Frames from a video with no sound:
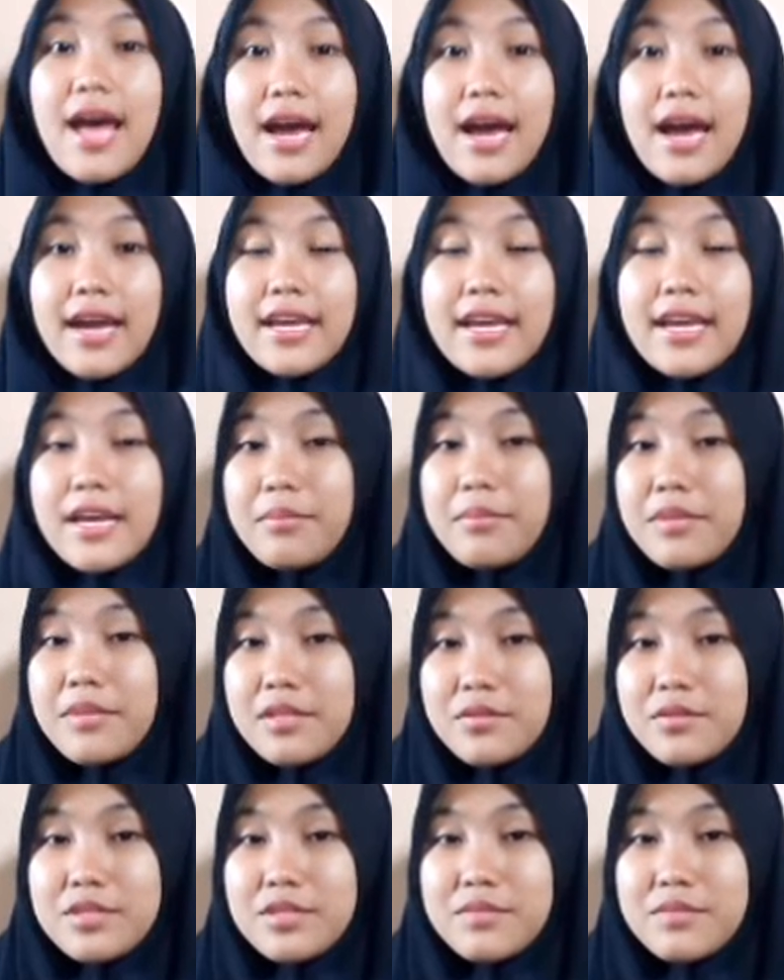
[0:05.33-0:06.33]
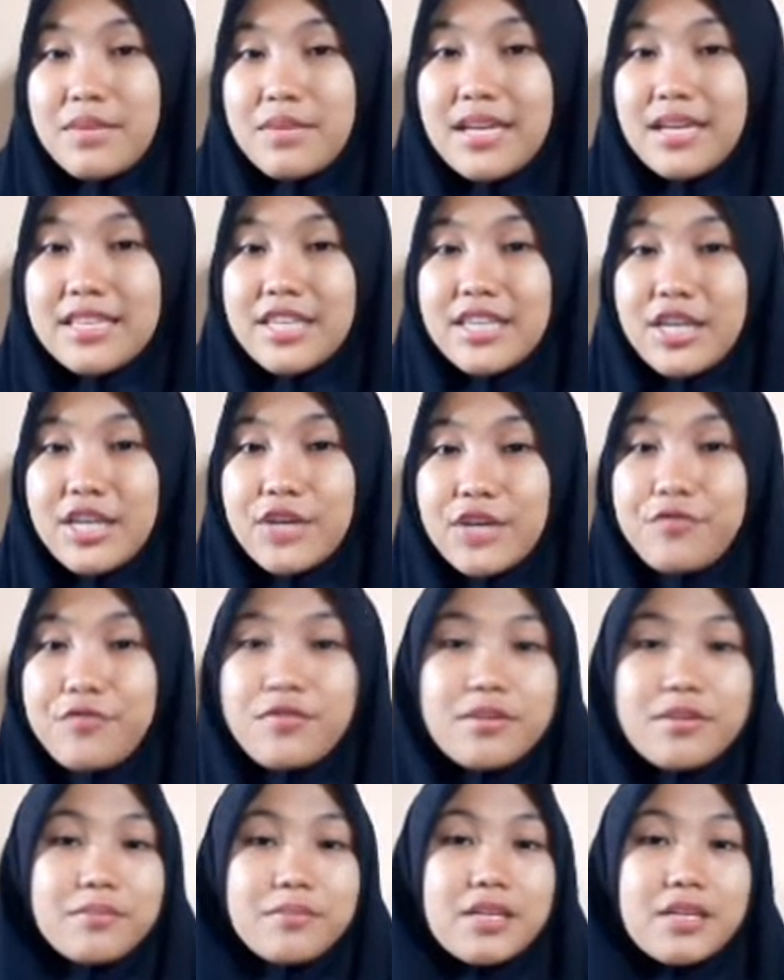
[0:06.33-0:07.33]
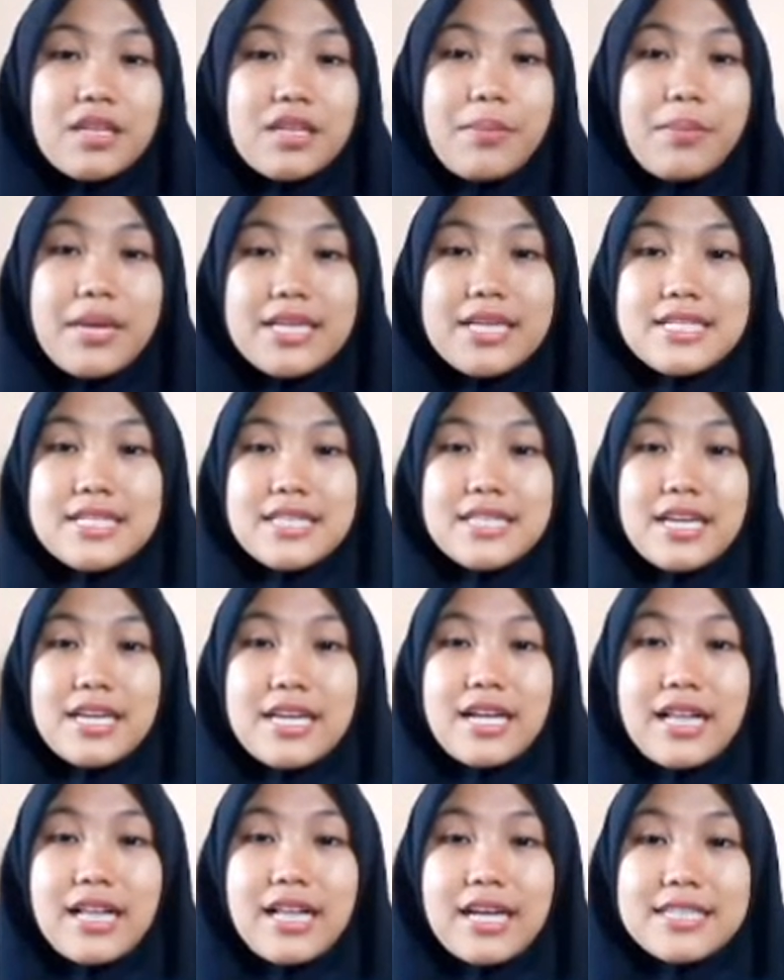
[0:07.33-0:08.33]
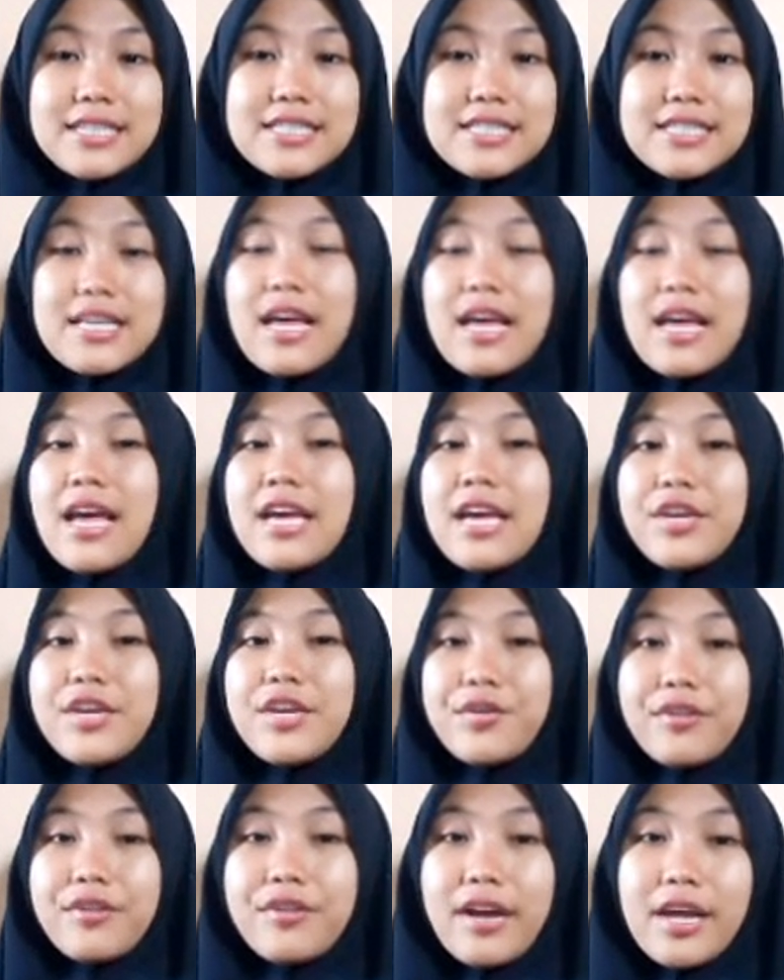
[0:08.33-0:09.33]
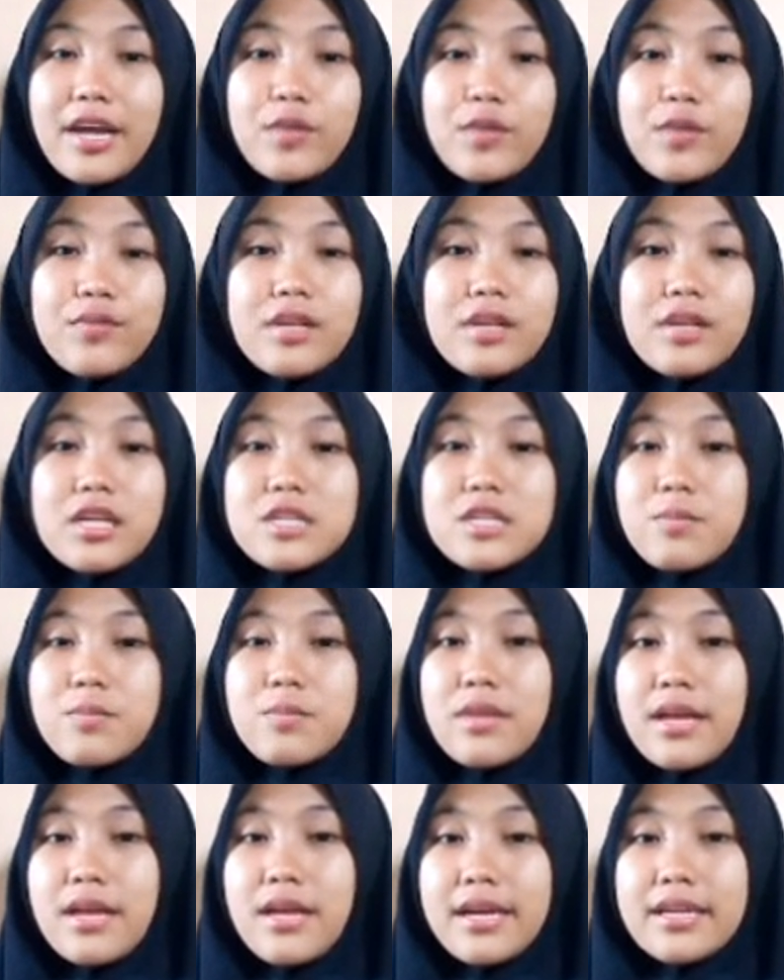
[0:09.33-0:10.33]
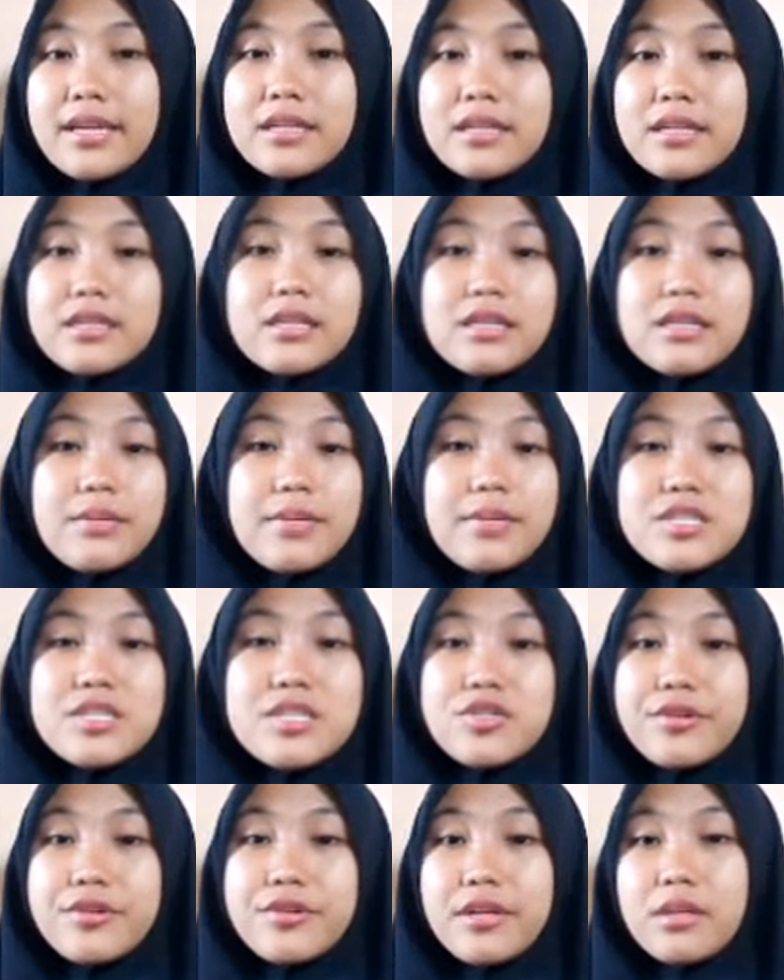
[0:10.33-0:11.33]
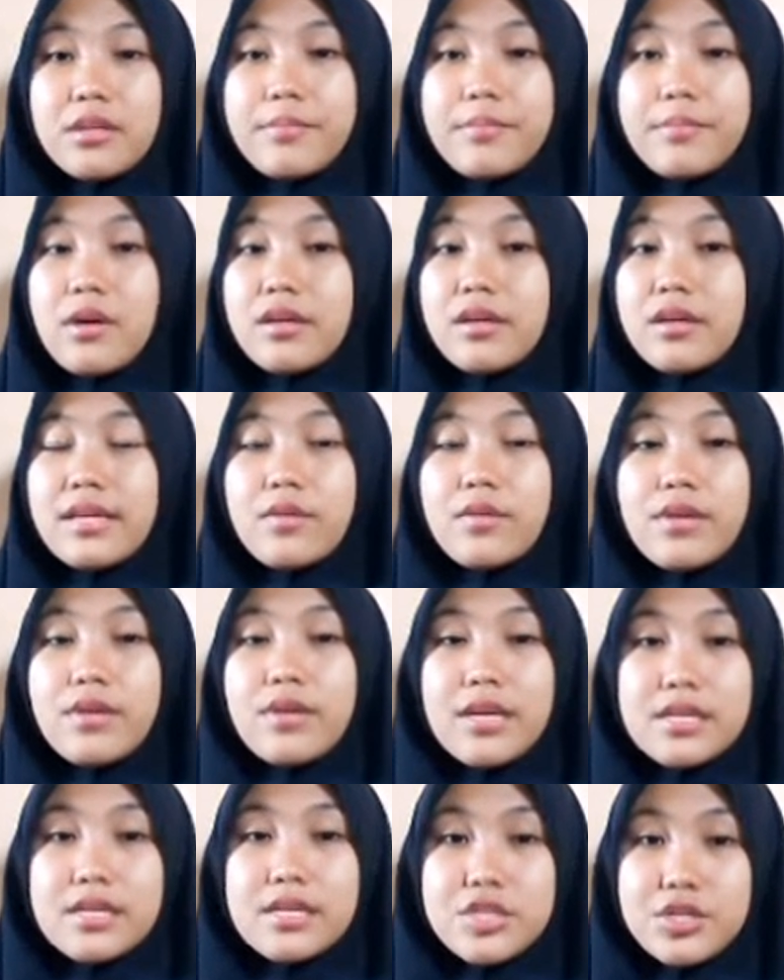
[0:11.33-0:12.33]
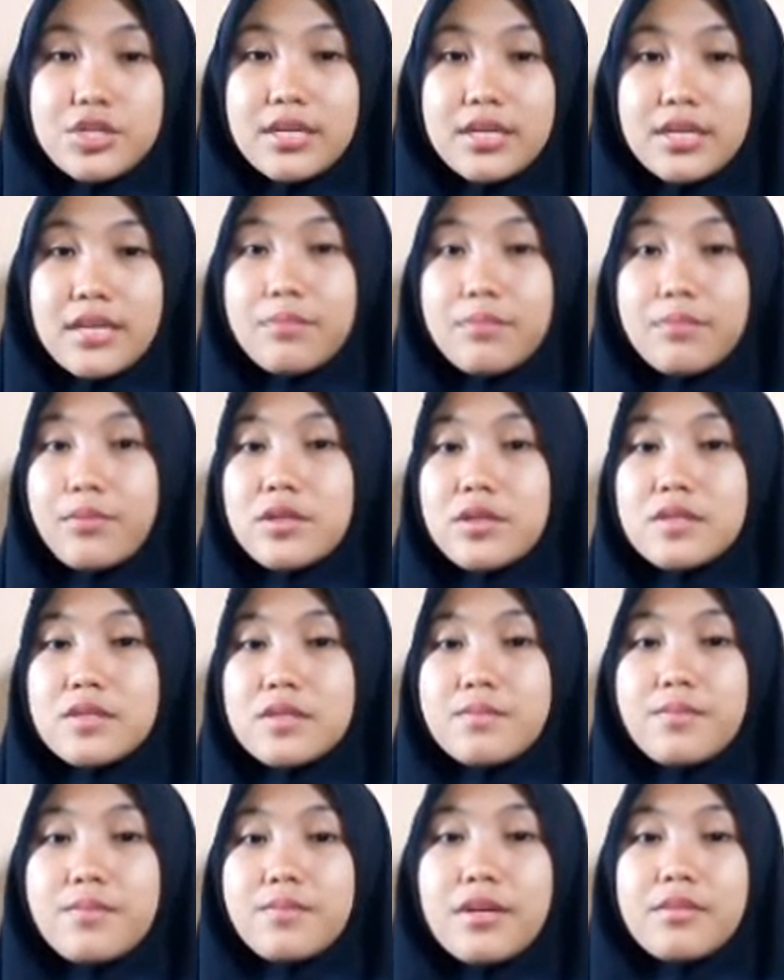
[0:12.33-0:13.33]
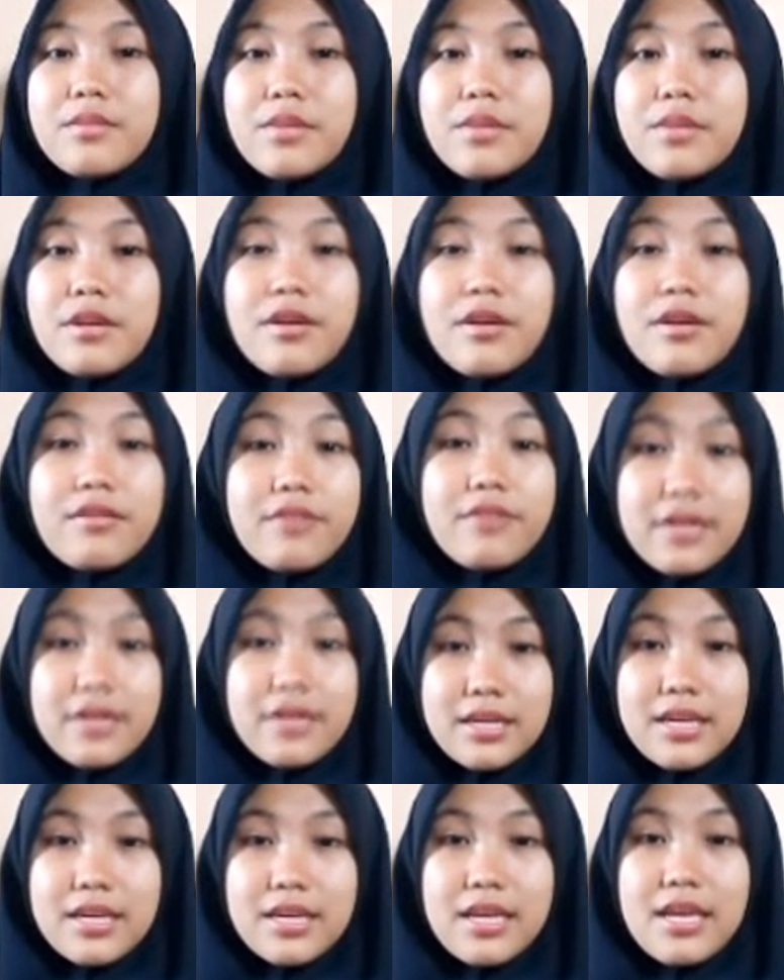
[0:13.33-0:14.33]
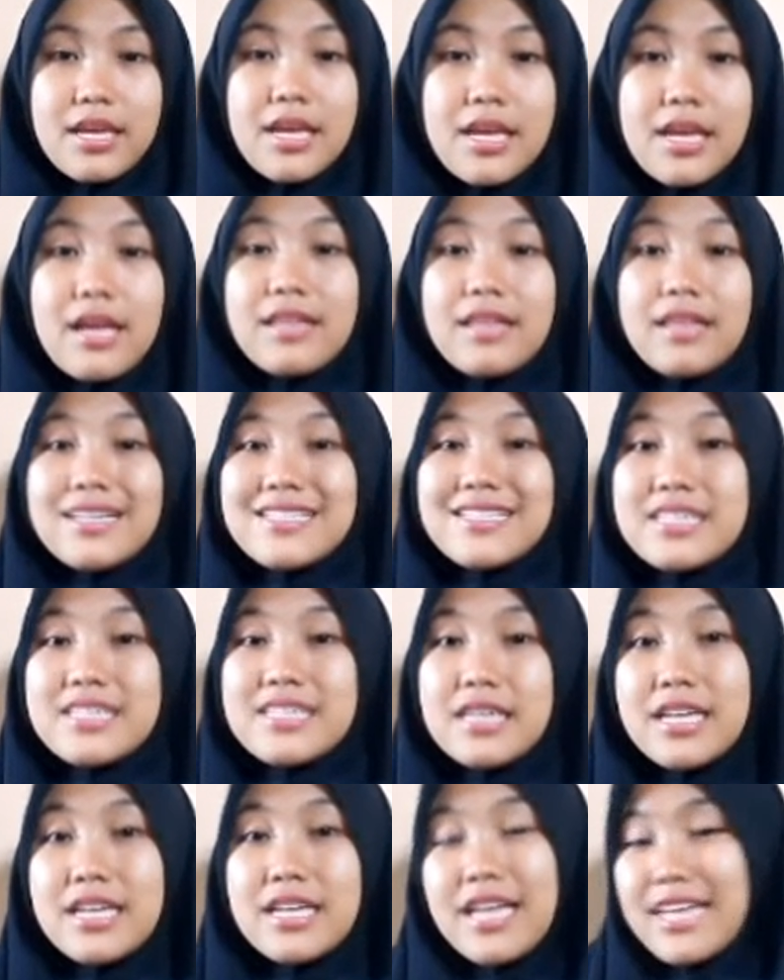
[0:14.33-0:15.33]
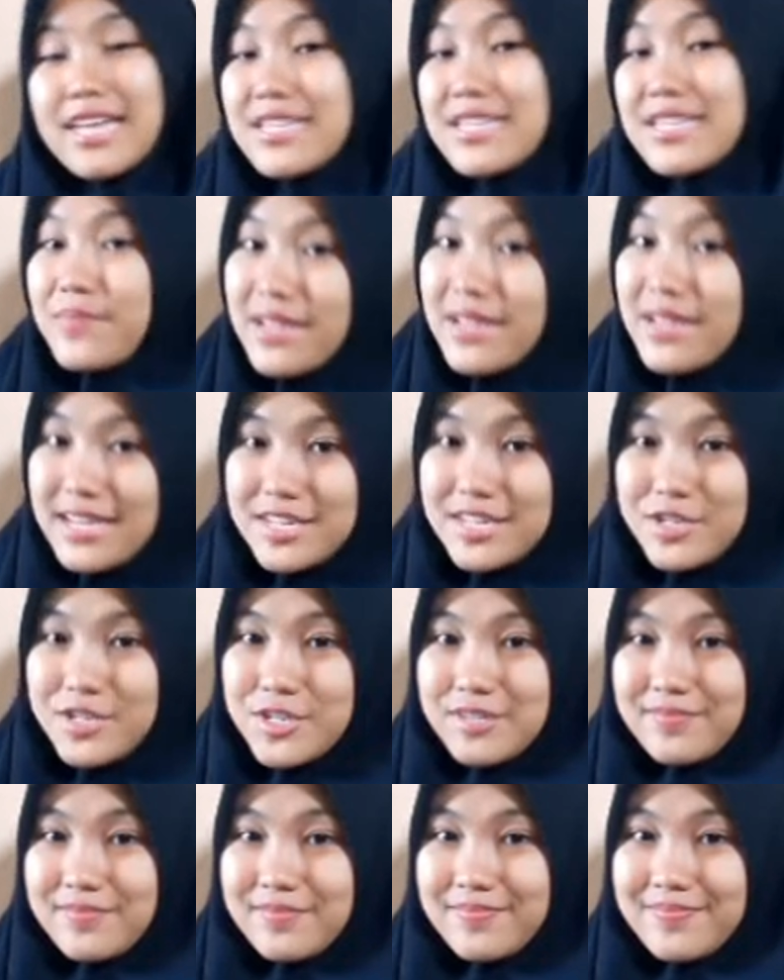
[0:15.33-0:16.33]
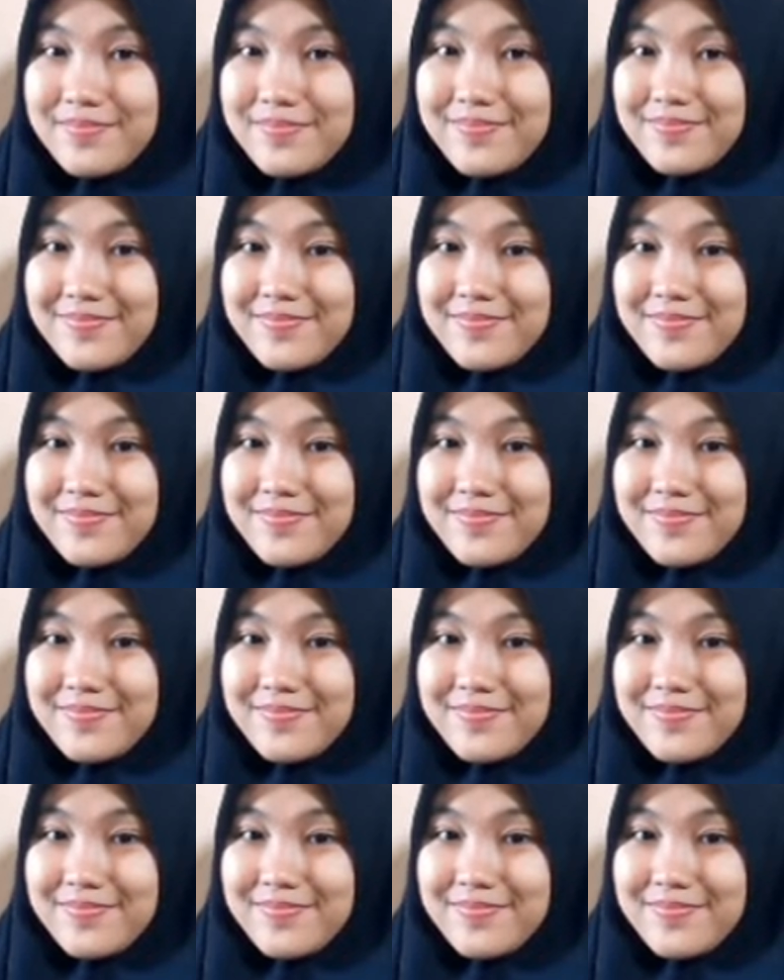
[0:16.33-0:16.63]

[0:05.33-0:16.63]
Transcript: I am Yeyet kusmiyati from the basic class. Here I will explain the material about education in post-pandemic era. Let's see the explanation.